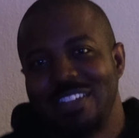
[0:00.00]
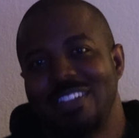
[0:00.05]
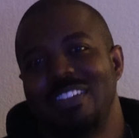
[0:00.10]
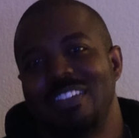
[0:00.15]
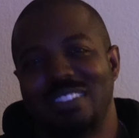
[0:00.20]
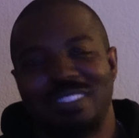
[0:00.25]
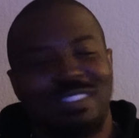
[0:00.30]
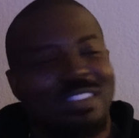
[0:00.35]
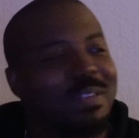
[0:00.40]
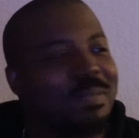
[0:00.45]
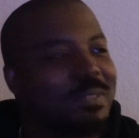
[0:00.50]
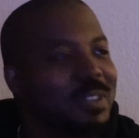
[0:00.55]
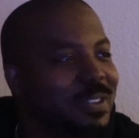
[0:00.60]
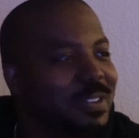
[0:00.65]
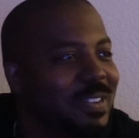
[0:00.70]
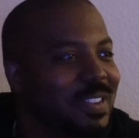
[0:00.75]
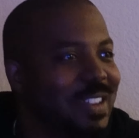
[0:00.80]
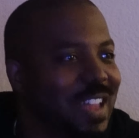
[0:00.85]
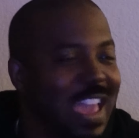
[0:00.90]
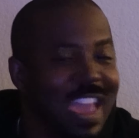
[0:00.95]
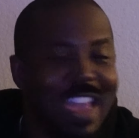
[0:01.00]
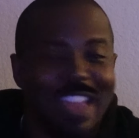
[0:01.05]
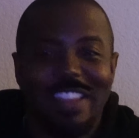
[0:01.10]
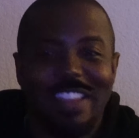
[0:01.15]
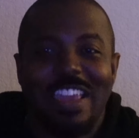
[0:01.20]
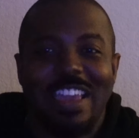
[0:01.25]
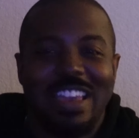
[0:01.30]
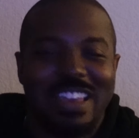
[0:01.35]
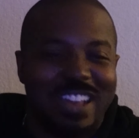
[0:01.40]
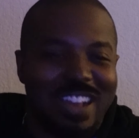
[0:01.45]
Let's keep going. And
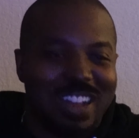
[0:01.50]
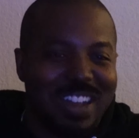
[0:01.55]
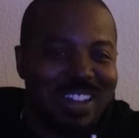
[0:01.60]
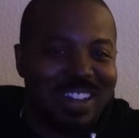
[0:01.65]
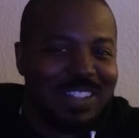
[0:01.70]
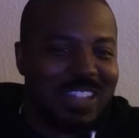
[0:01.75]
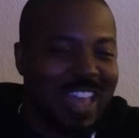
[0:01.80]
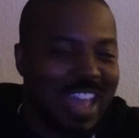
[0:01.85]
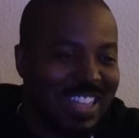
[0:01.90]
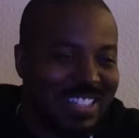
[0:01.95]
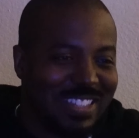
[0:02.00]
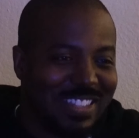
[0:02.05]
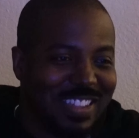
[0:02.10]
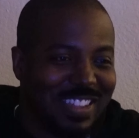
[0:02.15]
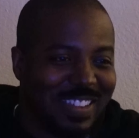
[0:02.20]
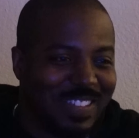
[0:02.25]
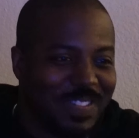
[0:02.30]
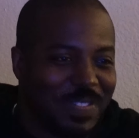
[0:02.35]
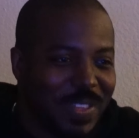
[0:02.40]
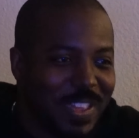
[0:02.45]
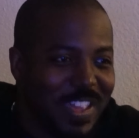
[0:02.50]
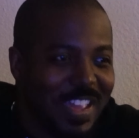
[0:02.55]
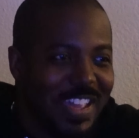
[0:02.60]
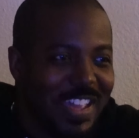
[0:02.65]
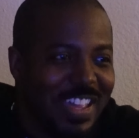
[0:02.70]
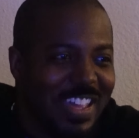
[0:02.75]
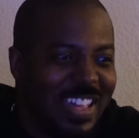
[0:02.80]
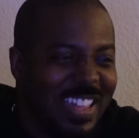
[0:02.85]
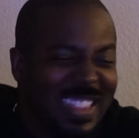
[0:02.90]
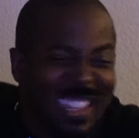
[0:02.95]
yeah, last thing,
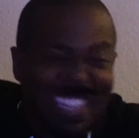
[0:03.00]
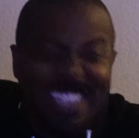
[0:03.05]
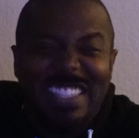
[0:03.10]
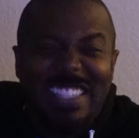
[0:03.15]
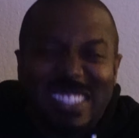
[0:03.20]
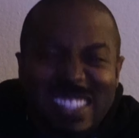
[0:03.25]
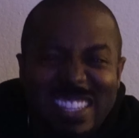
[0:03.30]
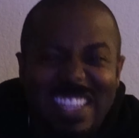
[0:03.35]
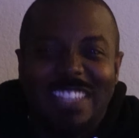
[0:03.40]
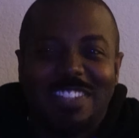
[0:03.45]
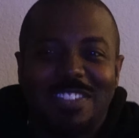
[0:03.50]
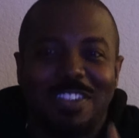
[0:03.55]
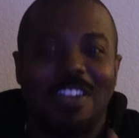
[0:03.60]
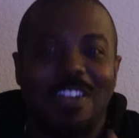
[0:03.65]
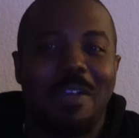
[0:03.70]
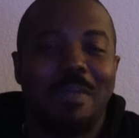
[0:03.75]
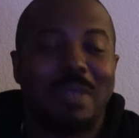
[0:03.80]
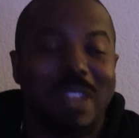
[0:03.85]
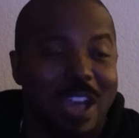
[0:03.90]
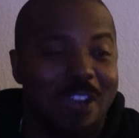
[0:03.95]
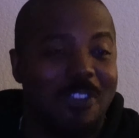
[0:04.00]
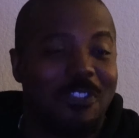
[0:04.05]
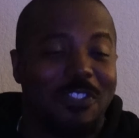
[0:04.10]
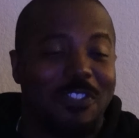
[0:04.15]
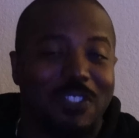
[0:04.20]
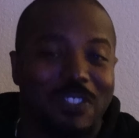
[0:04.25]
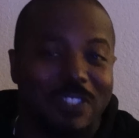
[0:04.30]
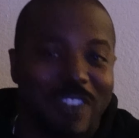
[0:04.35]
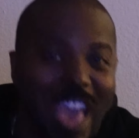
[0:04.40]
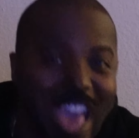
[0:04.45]
these leaks are coming out
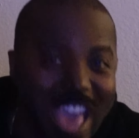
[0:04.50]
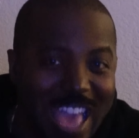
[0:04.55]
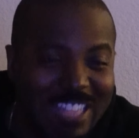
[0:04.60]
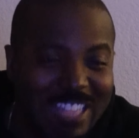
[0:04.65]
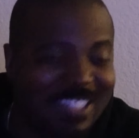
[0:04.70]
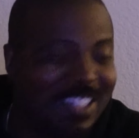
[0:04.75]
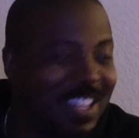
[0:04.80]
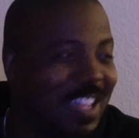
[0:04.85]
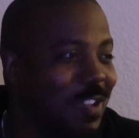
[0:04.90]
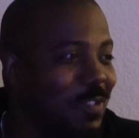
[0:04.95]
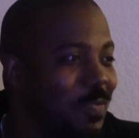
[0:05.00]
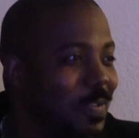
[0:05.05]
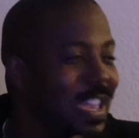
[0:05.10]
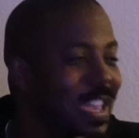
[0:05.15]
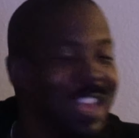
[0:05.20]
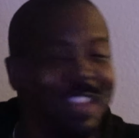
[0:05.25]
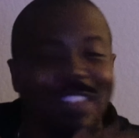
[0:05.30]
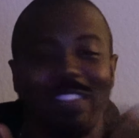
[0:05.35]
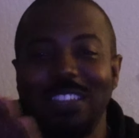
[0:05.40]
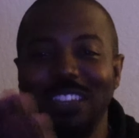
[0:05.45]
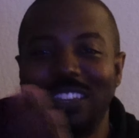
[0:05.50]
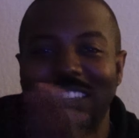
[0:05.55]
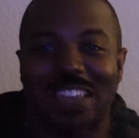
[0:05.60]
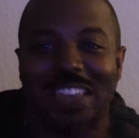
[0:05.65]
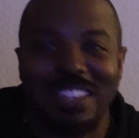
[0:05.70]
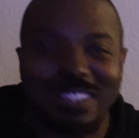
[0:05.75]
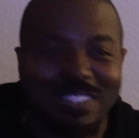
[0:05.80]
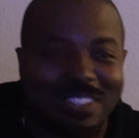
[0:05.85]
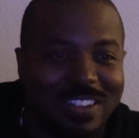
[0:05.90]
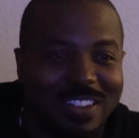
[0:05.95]
fast. Like, we had a leak
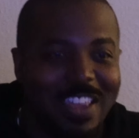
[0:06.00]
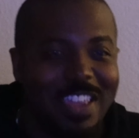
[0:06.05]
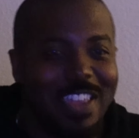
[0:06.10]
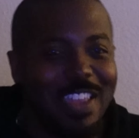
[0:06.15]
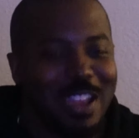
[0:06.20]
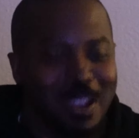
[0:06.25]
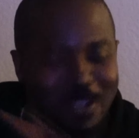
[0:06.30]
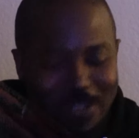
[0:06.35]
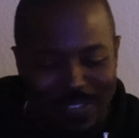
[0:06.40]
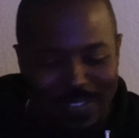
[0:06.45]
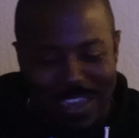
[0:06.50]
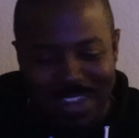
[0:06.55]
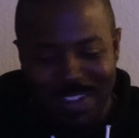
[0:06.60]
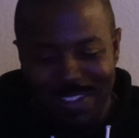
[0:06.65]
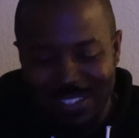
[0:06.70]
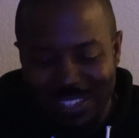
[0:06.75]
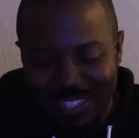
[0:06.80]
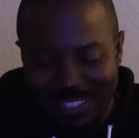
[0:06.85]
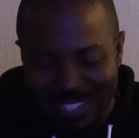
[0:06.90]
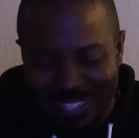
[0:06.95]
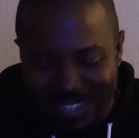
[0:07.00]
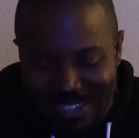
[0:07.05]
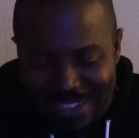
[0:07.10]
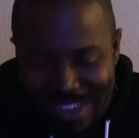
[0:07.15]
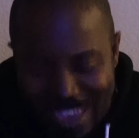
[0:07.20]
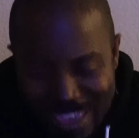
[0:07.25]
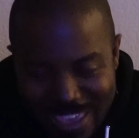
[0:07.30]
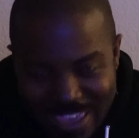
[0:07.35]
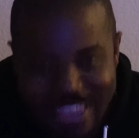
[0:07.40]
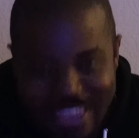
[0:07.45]
yesterday, we've got a leak
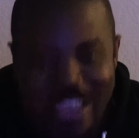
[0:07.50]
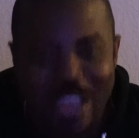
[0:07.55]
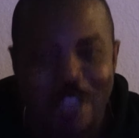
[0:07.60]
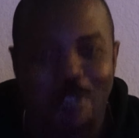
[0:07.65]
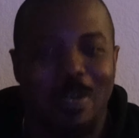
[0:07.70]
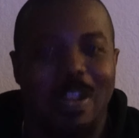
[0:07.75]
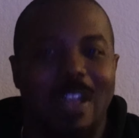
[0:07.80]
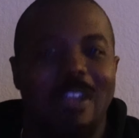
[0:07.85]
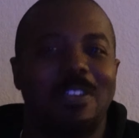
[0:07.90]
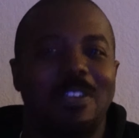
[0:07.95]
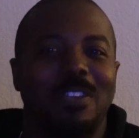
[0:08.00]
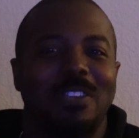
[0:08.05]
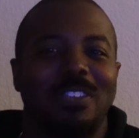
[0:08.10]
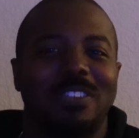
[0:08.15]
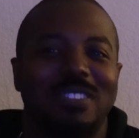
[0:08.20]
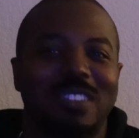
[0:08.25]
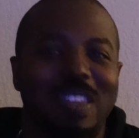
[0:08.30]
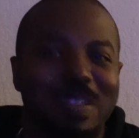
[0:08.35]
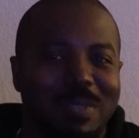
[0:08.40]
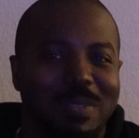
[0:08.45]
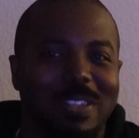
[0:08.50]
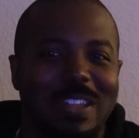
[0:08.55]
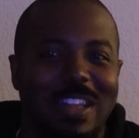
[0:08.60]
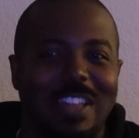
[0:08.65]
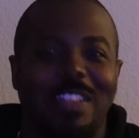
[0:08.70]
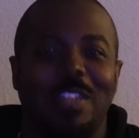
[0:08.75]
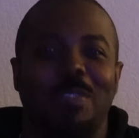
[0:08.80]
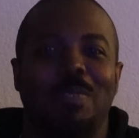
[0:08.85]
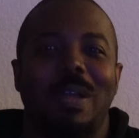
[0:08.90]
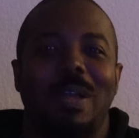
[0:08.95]
today. When I go to sleep tonight,
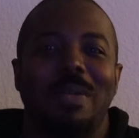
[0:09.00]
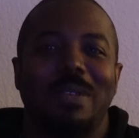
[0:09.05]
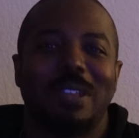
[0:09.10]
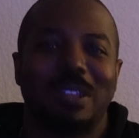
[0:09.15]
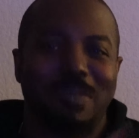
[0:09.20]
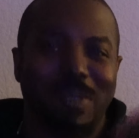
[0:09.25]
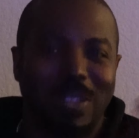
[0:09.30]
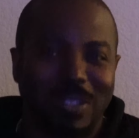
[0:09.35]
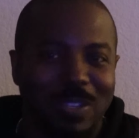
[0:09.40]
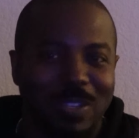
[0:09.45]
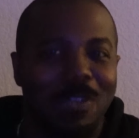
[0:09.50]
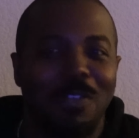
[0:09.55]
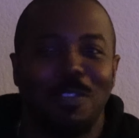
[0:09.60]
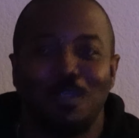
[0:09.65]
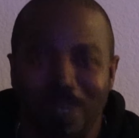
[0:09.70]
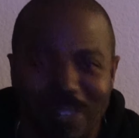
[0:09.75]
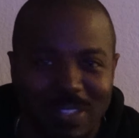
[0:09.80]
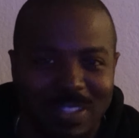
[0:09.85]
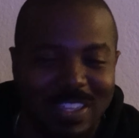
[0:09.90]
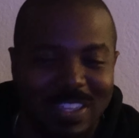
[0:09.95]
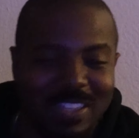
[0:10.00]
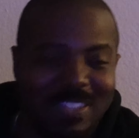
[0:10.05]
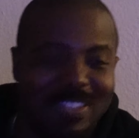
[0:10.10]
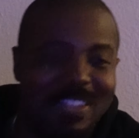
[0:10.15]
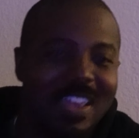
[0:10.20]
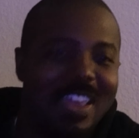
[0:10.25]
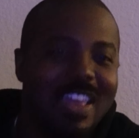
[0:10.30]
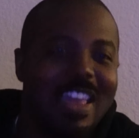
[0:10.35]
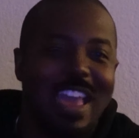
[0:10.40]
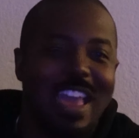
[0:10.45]
there's probably gonna be 2-3
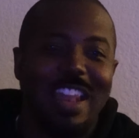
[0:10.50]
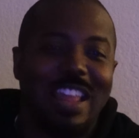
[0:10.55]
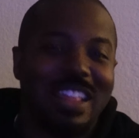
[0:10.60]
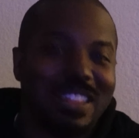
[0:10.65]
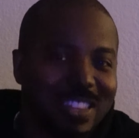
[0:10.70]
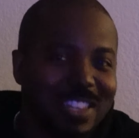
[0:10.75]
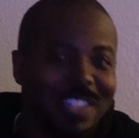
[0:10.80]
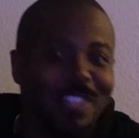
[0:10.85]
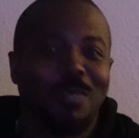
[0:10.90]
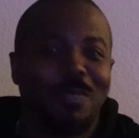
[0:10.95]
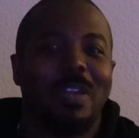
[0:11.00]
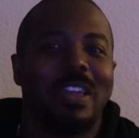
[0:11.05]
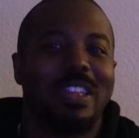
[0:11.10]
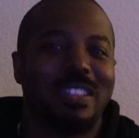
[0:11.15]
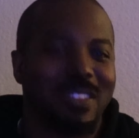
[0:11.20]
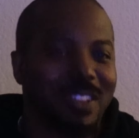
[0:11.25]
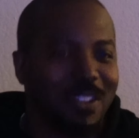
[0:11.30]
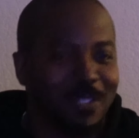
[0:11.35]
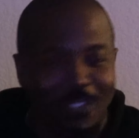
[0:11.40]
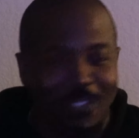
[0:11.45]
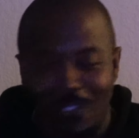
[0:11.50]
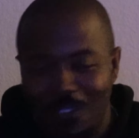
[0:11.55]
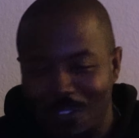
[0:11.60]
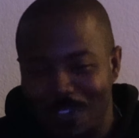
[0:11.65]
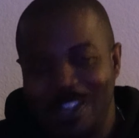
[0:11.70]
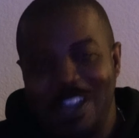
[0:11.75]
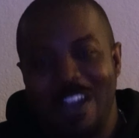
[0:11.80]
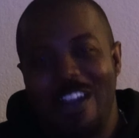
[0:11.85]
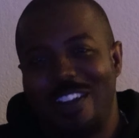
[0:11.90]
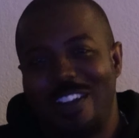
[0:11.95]
leaks. And at this rate, the full
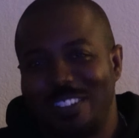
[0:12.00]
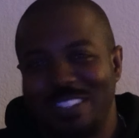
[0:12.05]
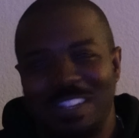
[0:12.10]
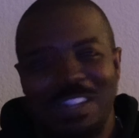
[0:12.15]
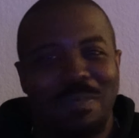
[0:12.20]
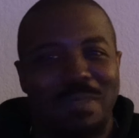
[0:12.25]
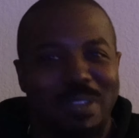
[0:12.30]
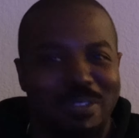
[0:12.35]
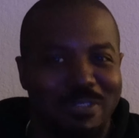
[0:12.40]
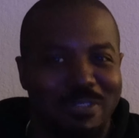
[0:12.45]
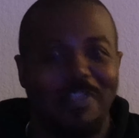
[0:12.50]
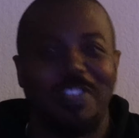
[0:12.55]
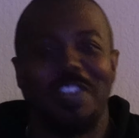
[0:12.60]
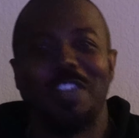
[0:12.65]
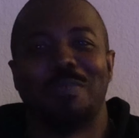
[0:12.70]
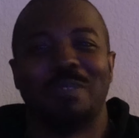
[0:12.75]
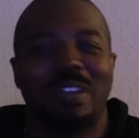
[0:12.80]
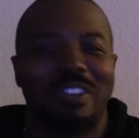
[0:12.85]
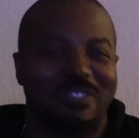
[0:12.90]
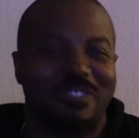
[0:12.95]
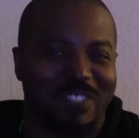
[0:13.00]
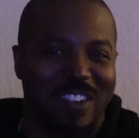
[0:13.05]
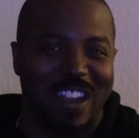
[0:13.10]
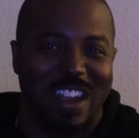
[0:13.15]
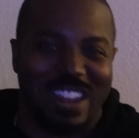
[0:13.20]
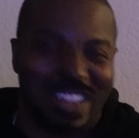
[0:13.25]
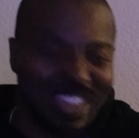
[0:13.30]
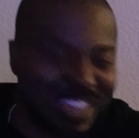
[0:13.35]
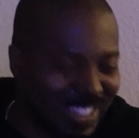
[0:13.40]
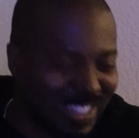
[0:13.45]
car is gonna be revealed by Friday.